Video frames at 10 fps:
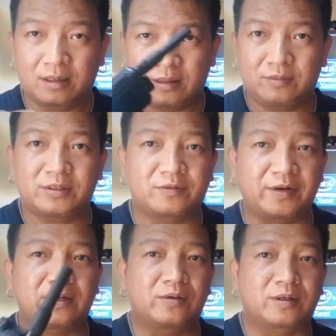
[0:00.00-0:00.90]
which is
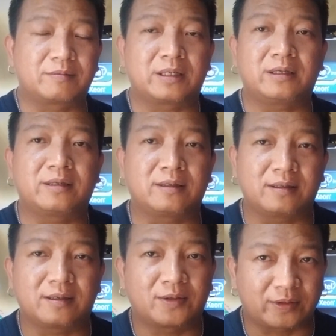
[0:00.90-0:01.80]
very normal
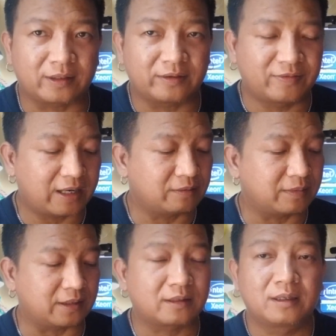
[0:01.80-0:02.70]
in a hotel
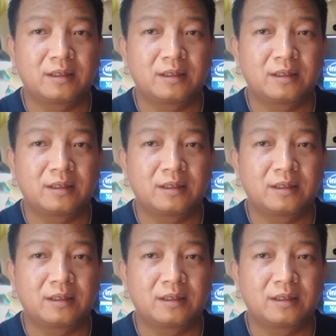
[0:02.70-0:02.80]
environment.